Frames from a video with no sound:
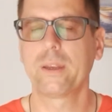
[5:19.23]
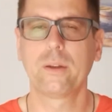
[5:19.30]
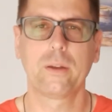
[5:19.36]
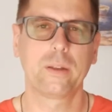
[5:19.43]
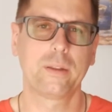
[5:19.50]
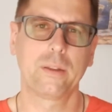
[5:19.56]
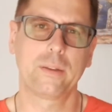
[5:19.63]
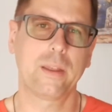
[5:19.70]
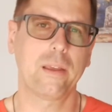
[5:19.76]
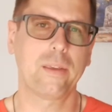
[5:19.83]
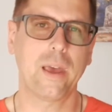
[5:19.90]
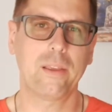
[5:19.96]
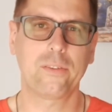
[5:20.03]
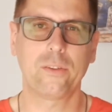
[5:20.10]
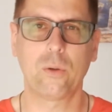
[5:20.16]
that
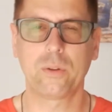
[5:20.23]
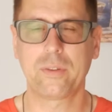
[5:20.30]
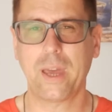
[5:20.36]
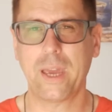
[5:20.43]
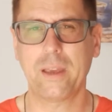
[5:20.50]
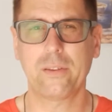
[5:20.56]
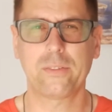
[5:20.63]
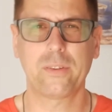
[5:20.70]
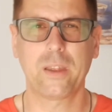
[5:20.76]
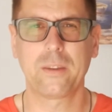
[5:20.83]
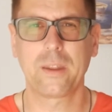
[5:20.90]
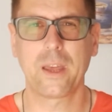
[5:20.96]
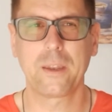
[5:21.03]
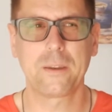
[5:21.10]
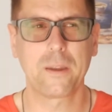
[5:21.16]
has no taste,
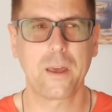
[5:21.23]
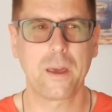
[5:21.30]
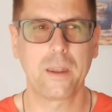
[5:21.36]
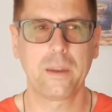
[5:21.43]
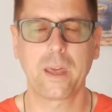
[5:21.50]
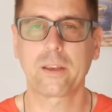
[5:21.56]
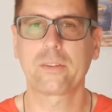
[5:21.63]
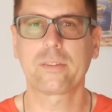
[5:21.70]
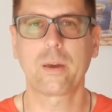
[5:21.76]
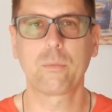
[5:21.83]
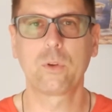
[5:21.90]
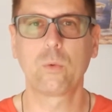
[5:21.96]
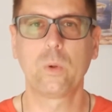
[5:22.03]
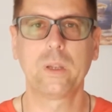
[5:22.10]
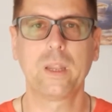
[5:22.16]
and then next
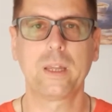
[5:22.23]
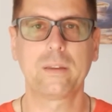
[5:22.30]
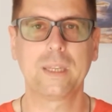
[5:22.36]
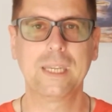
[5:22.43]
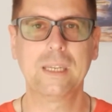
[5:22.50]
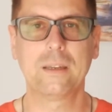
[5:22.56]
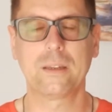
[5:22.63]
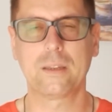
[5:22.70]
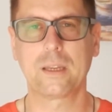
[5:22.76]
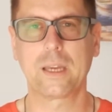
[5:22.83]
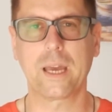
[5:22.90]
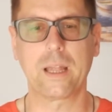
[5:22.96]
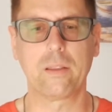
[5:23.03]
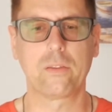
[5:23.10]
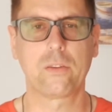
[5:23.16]
time you will not eat it again.